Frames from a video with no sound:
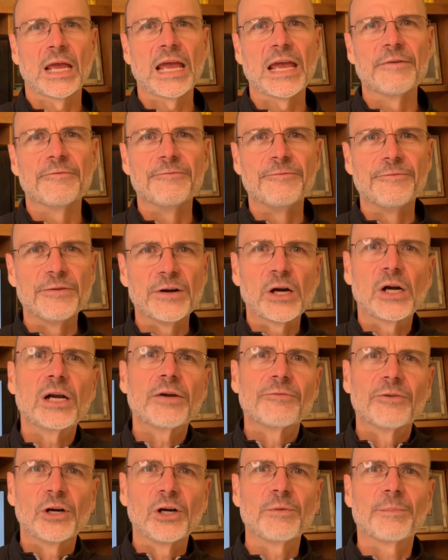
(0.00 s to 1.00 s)
a very,
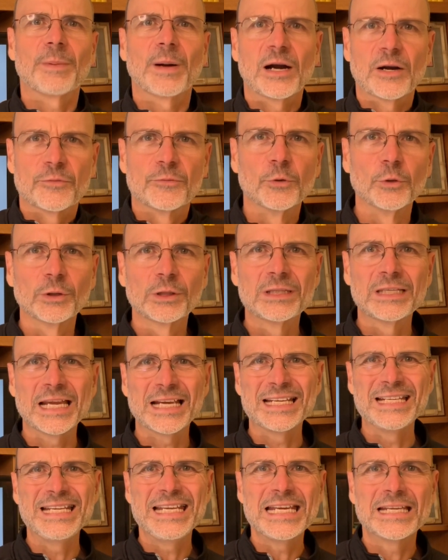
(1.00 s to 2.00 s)
very powerful
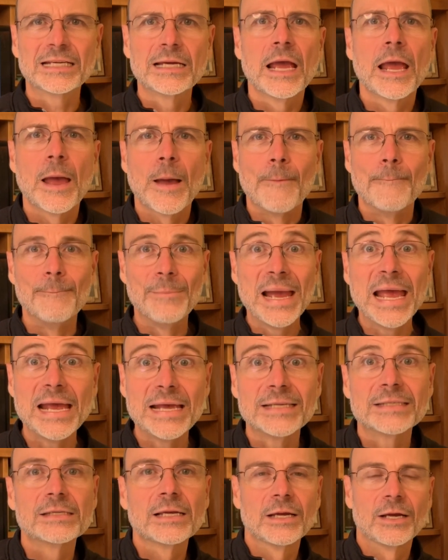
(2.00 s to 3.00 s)
technique
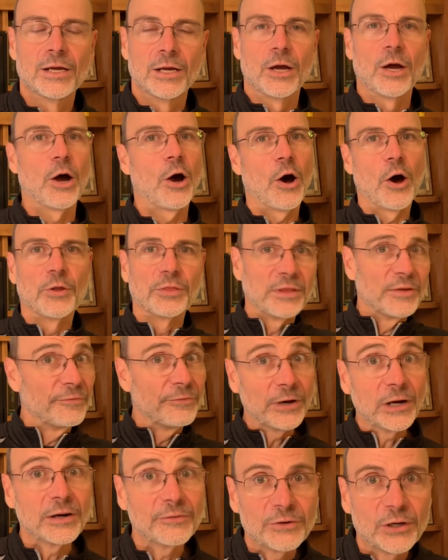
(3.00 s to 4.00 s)
based on the
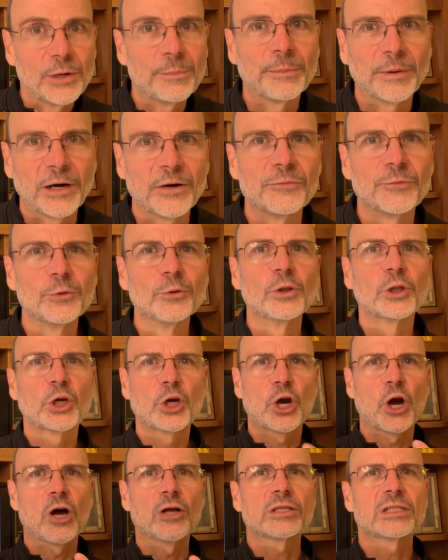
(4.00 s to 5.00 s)
very, very powerful
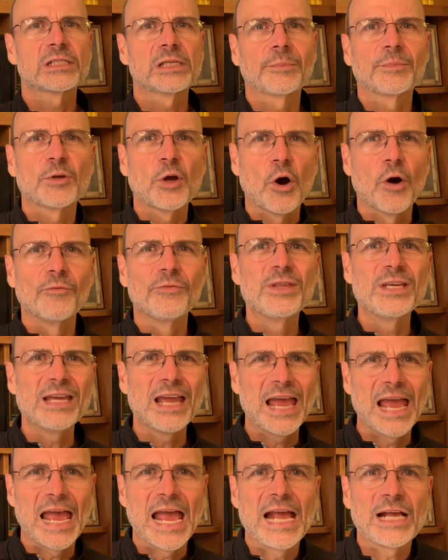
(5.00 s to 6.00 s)
concept of
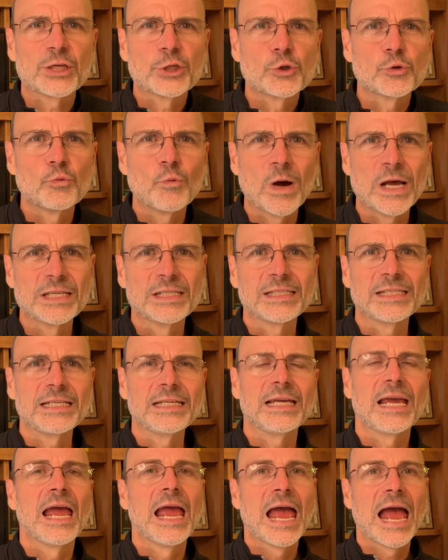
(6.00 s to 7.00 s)
the
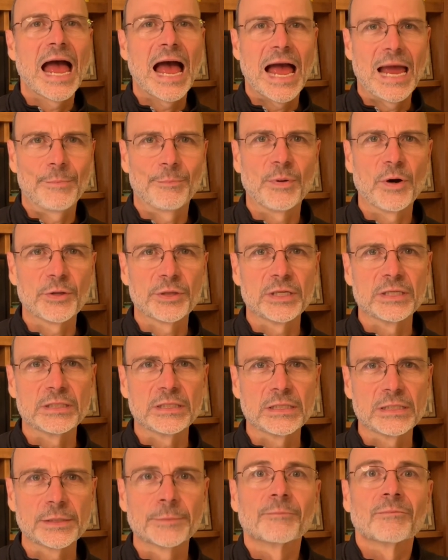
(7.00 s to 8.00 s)
XYZ
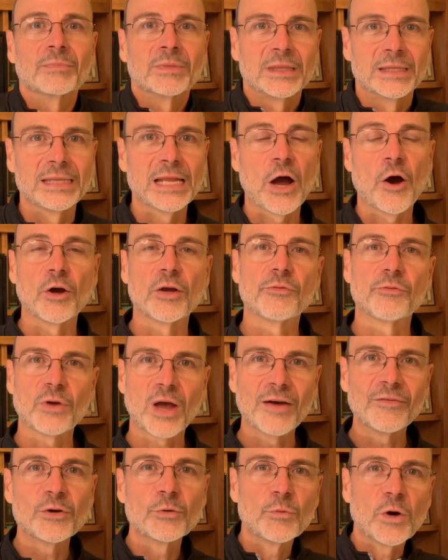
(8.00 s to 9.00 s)
hypothesis. Now, if you
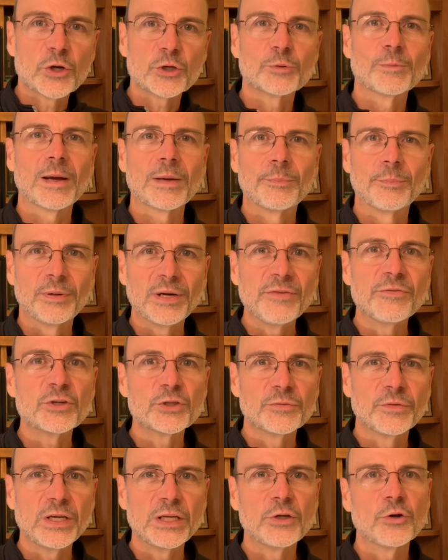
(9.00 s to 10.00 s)
haven't watched my previous
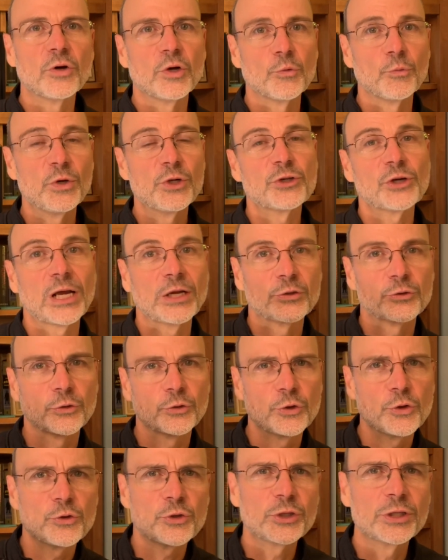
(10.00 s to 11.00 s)
video in which I
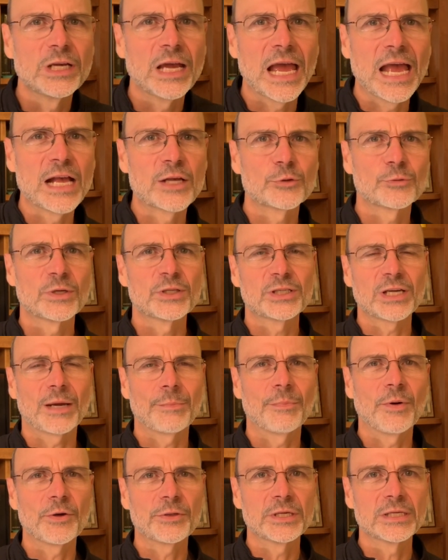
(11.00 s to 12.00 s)
introduced the XYZ
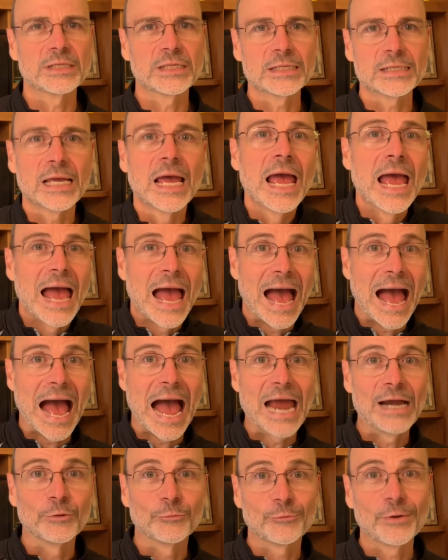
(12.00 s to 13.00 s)
hypothesis,
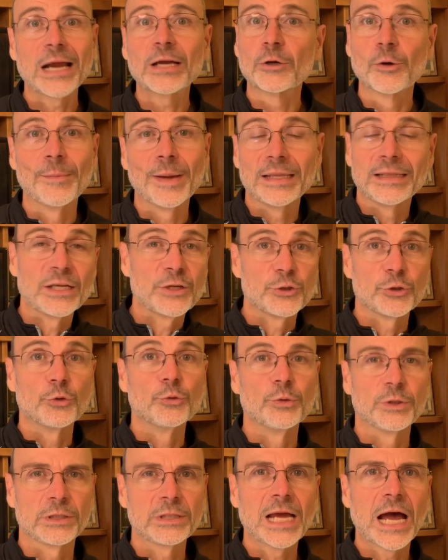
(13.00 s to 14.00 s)
I recommend that you
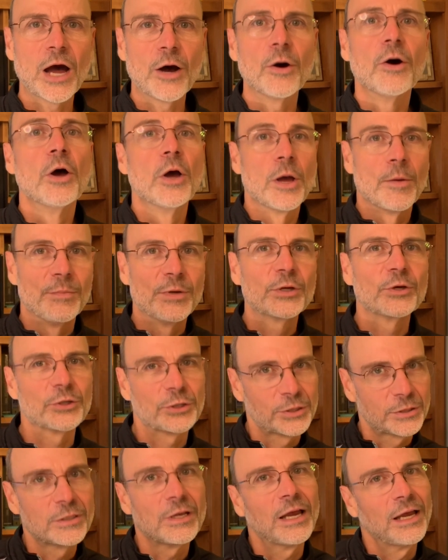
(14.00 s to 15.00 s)
do it now
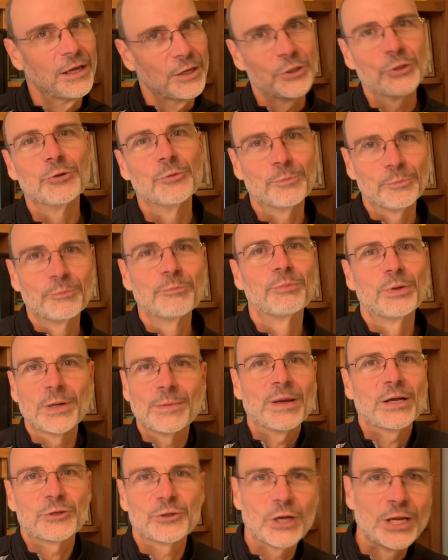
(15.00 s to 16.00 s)
because you pretty
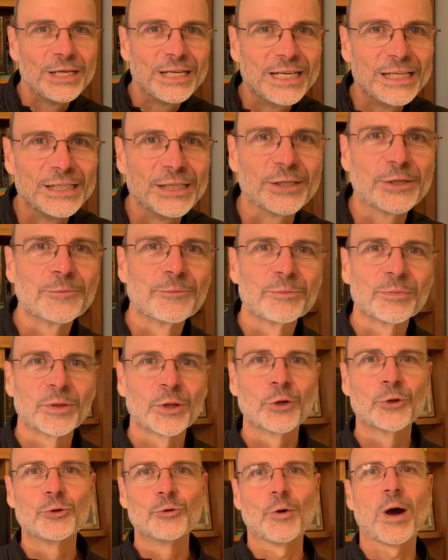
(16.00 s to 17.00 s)
much need it
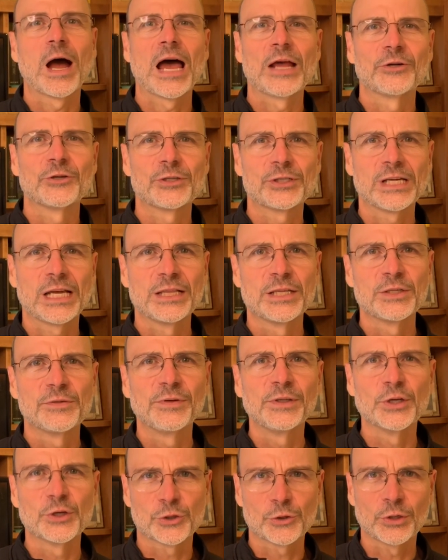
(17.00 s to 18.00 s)
to understand this
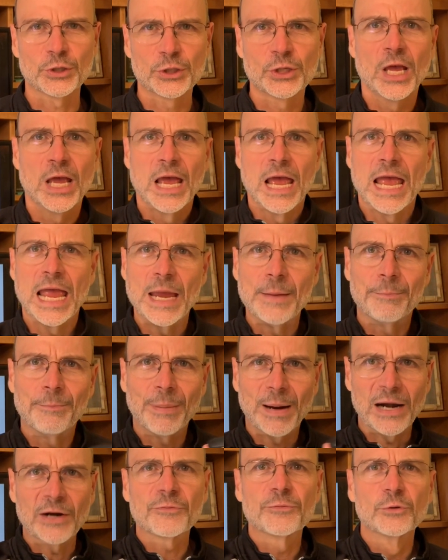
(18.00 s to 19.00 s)
video. So it's a
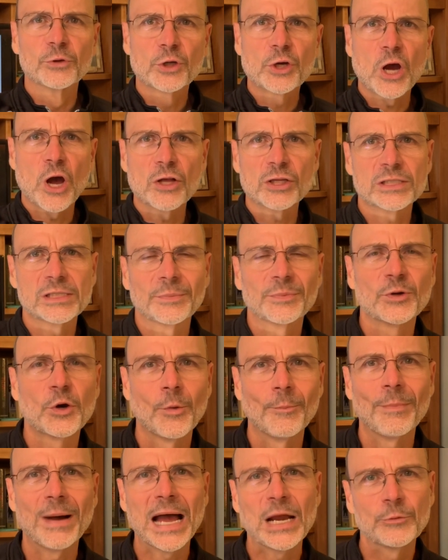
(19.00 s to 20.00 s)
powerful concept
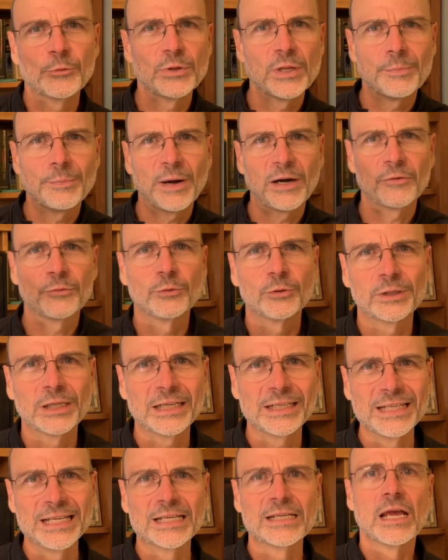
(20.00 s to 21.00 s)
combined with the powerful
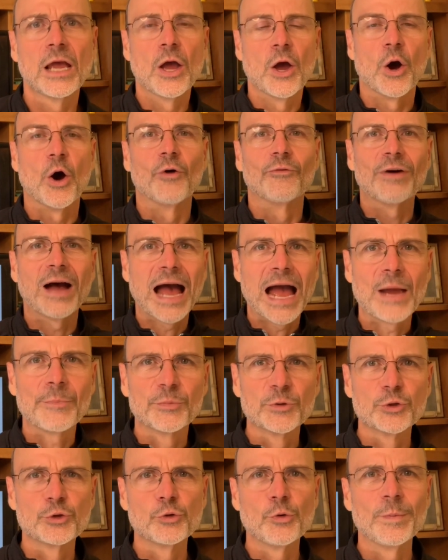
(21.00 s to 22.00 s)
technique of
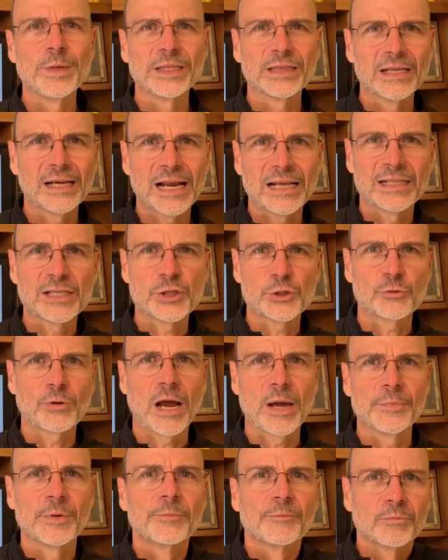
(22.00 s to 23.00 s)
hypozooming that I
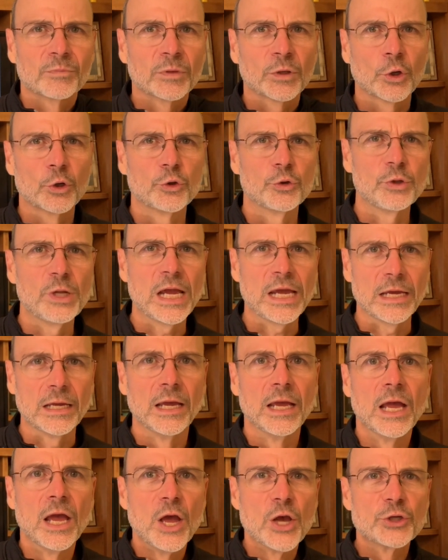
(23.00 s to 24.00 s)
described today.
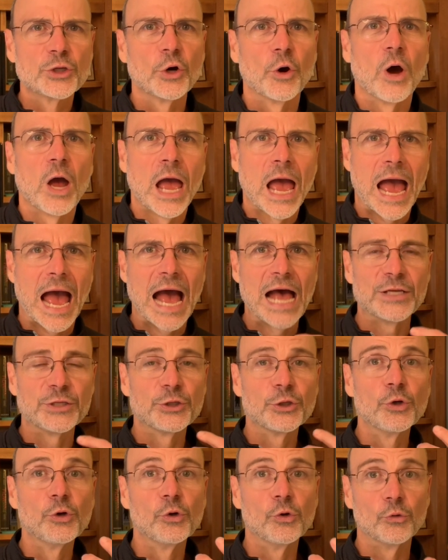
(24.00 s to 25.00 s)
So as
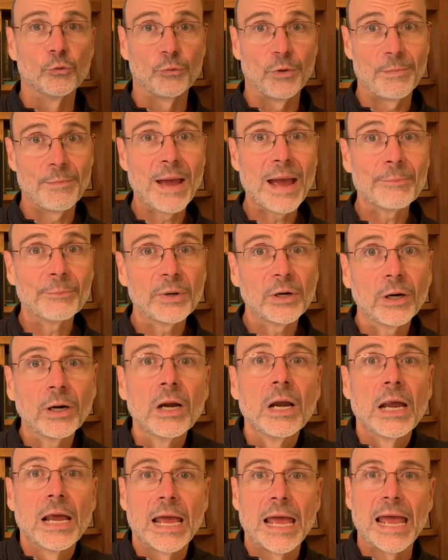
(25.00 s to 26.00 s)
you
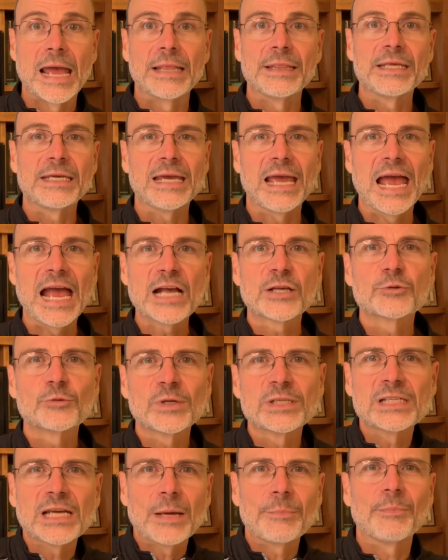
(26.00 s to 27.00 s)
remember, the
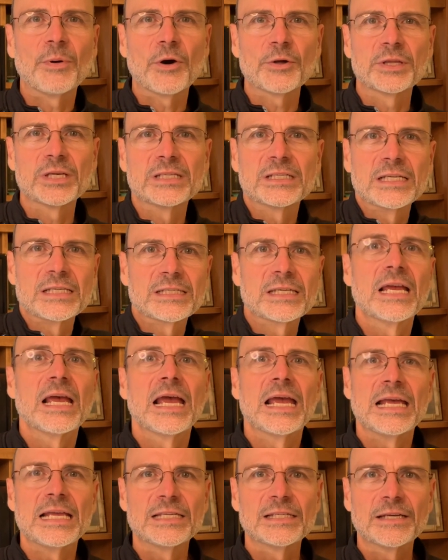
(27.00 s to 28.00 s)
XYZ hypothesis
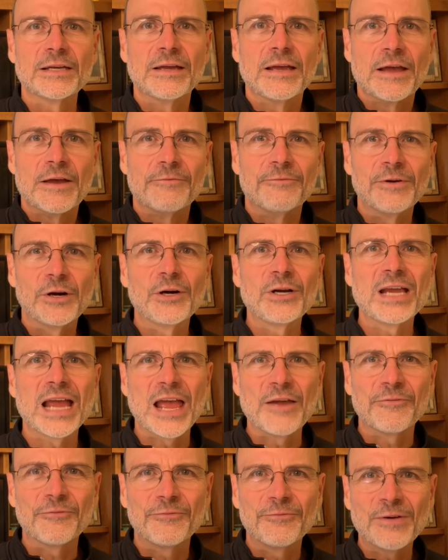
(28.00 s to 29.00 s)
is a very
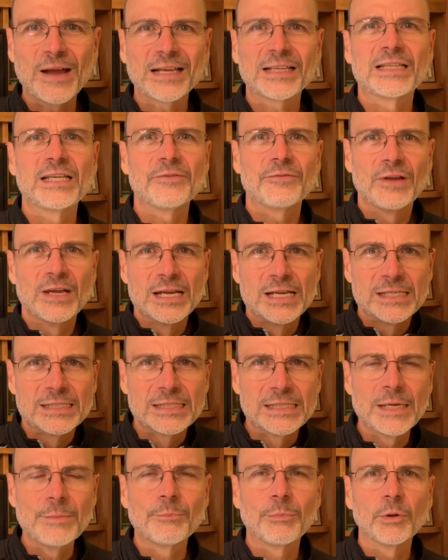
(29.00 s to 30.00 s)
effective,
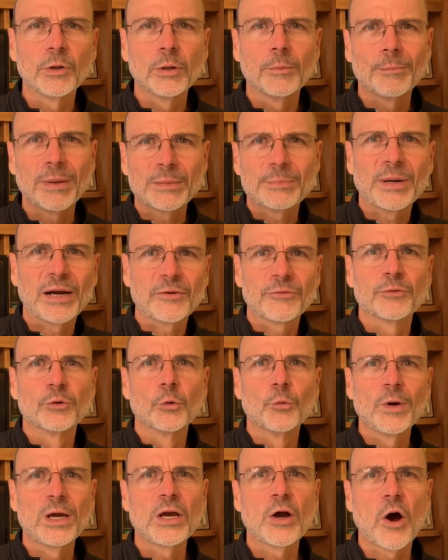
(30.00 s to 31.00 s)
simple, but
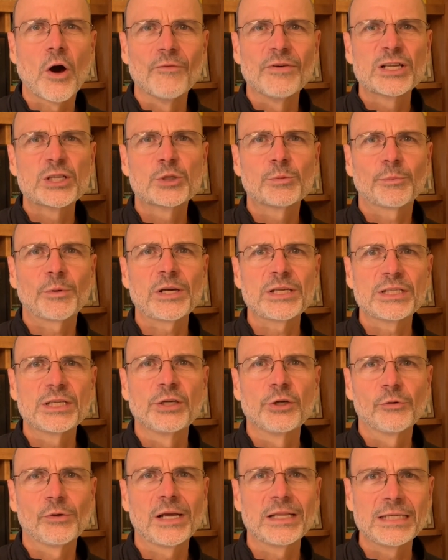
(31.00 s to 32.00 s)
powerful way of
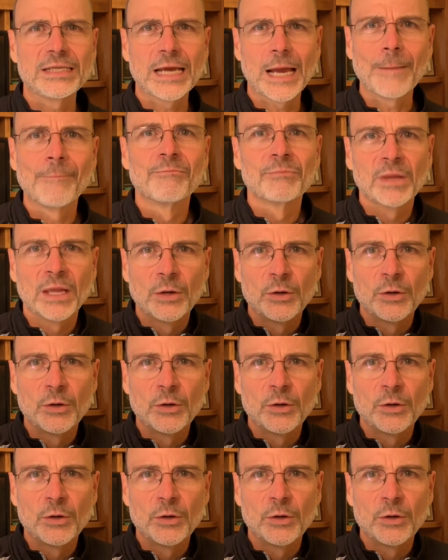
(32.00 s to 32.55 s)
expressing your idea